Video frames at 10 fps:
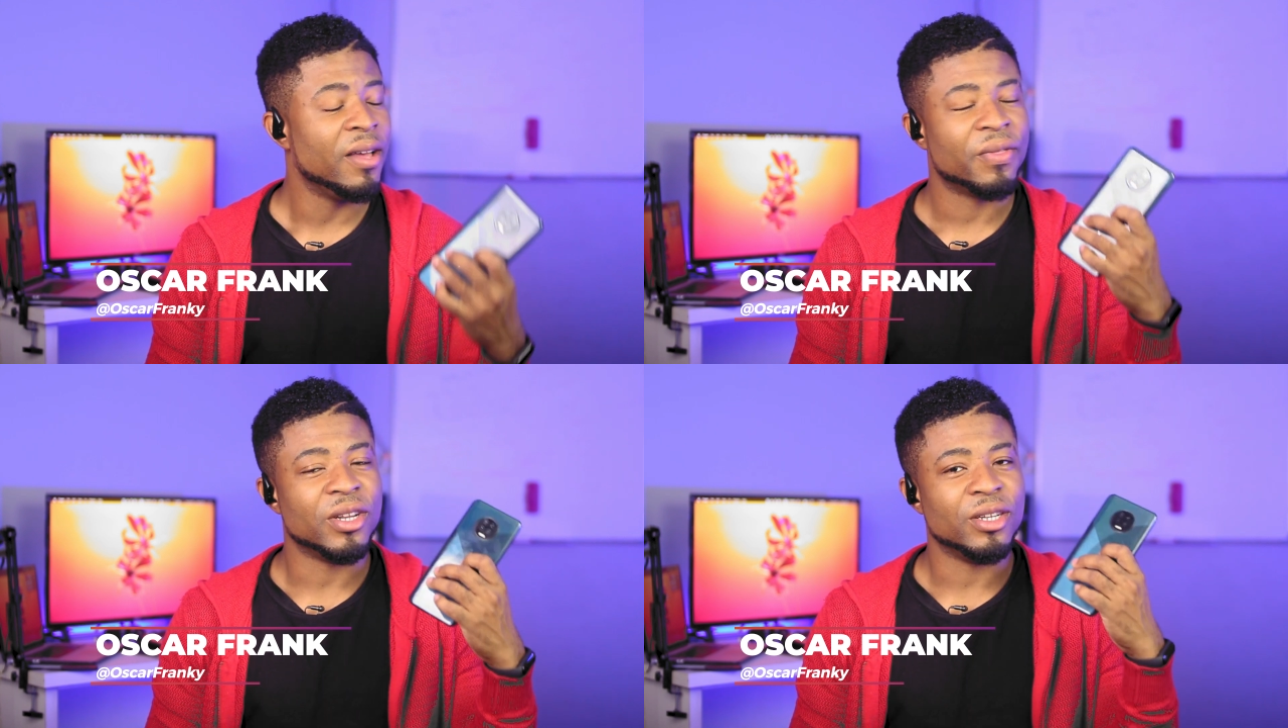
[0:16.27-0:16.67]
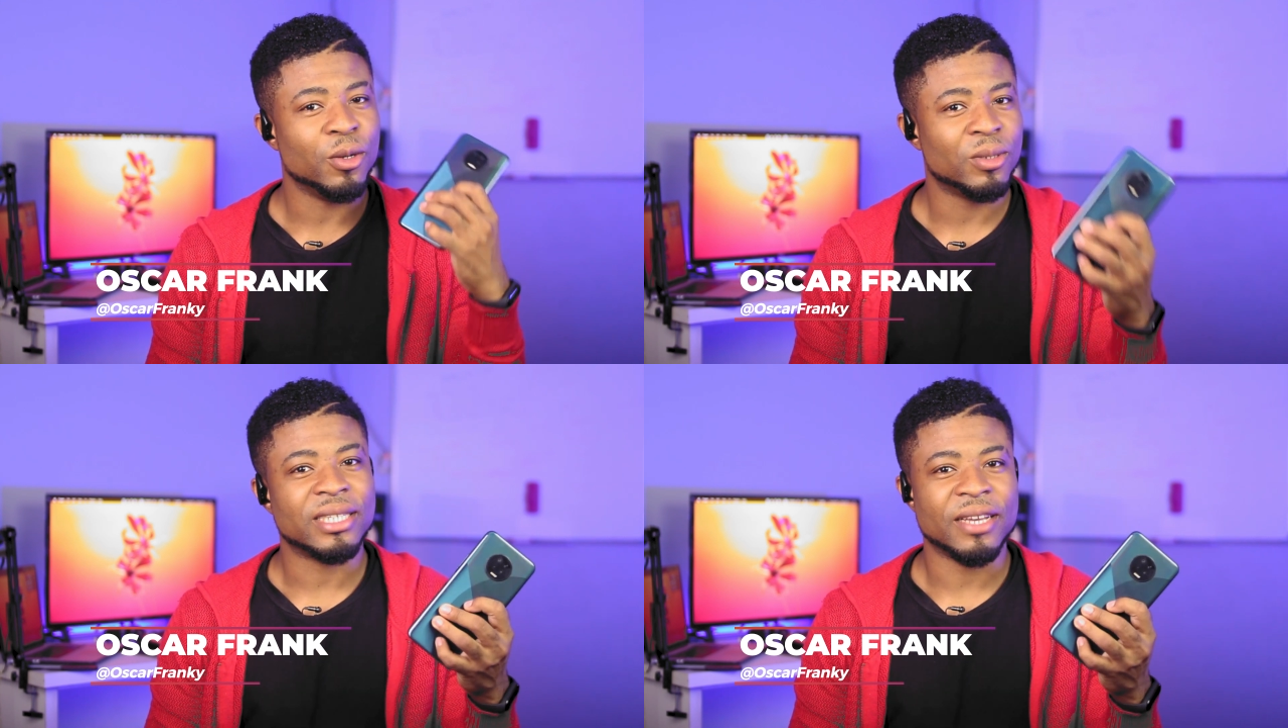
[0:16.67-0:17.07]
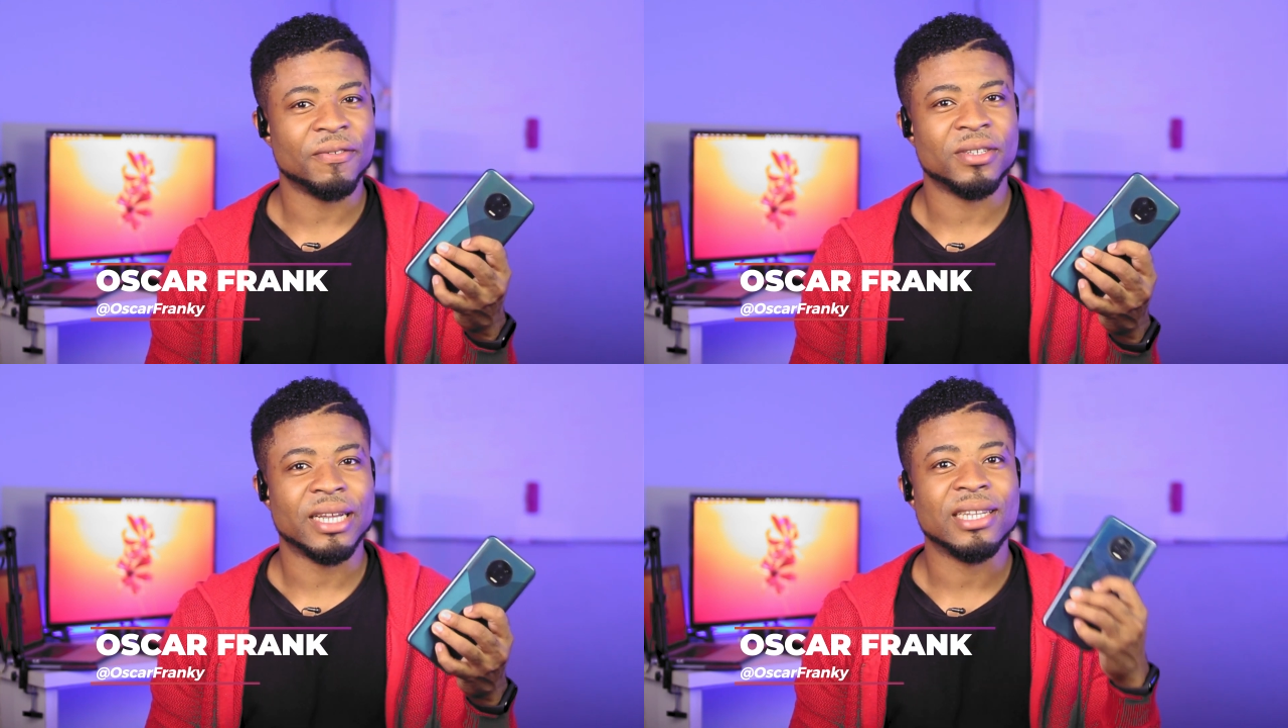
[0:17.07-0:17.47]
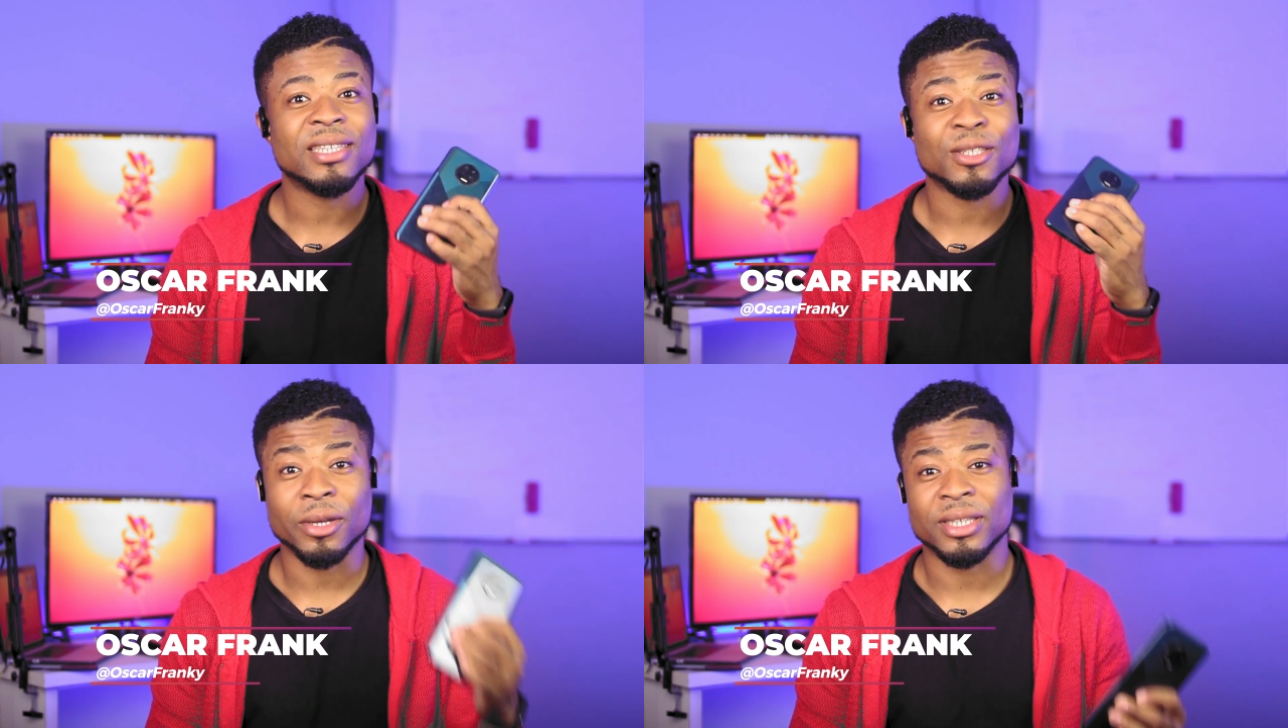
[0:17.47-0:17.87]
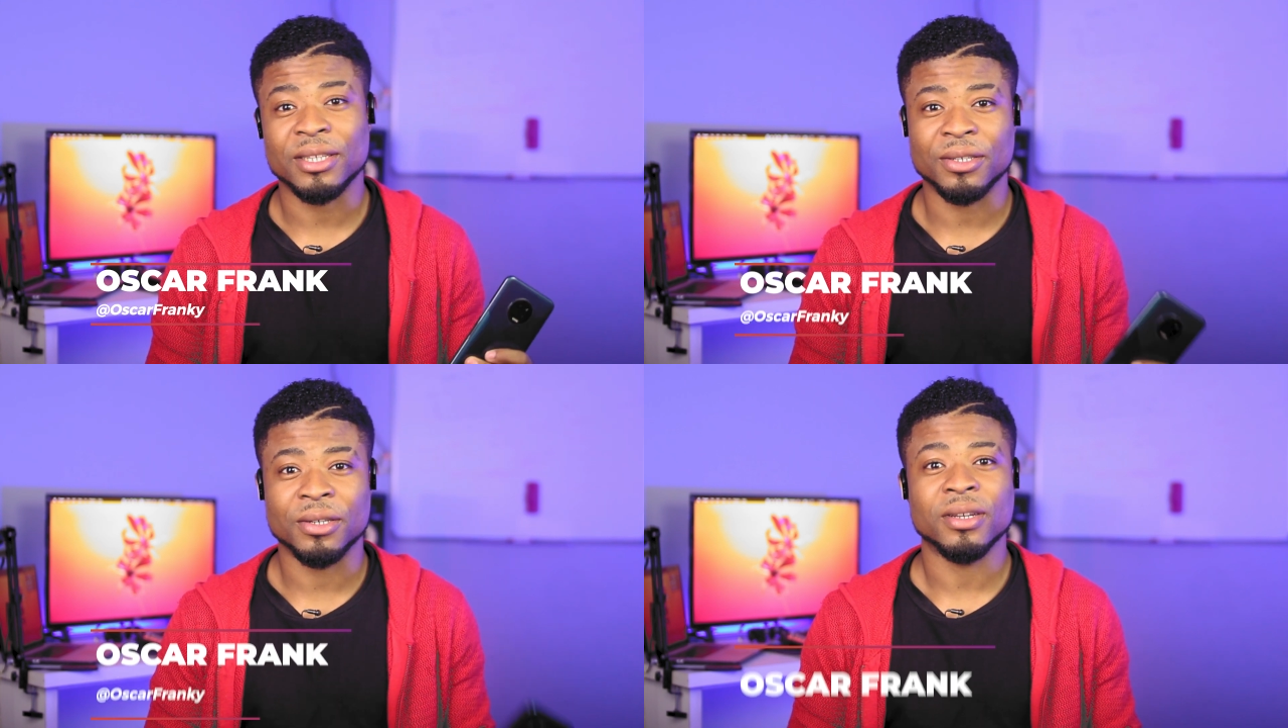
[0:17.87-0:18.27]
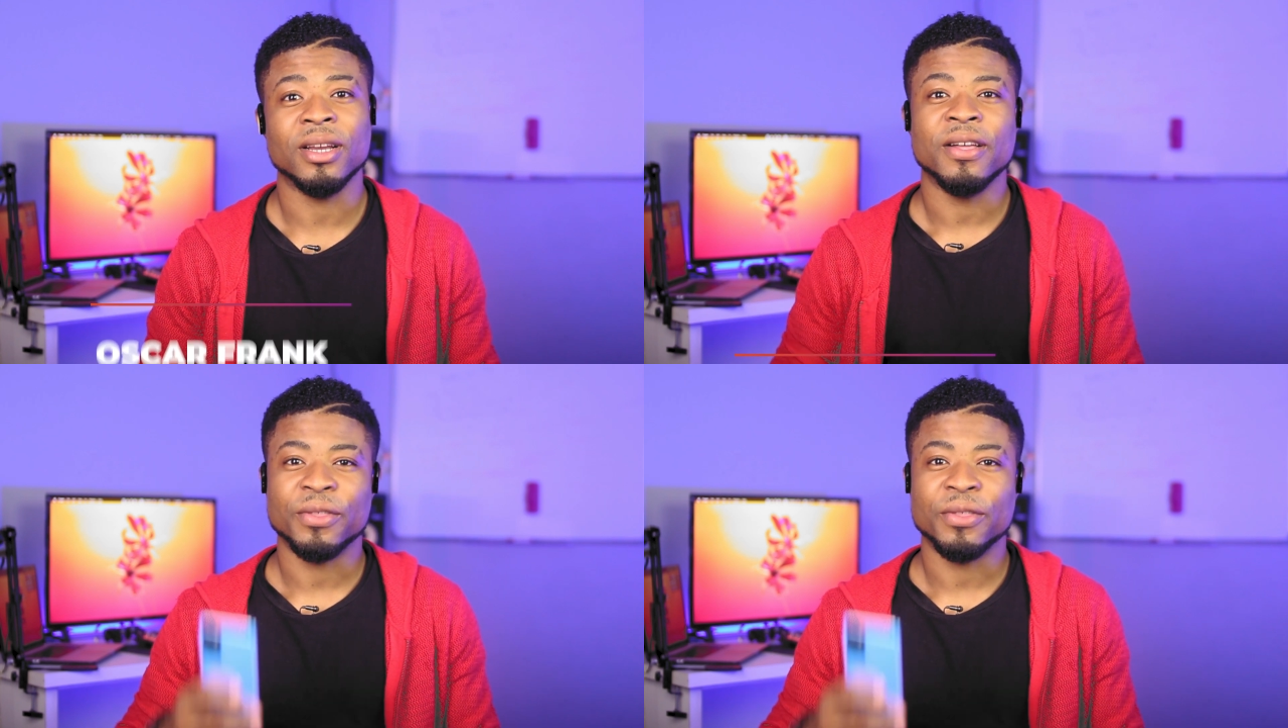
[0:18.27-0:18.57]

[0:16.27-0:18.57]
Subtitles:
the Note 7 and its successor,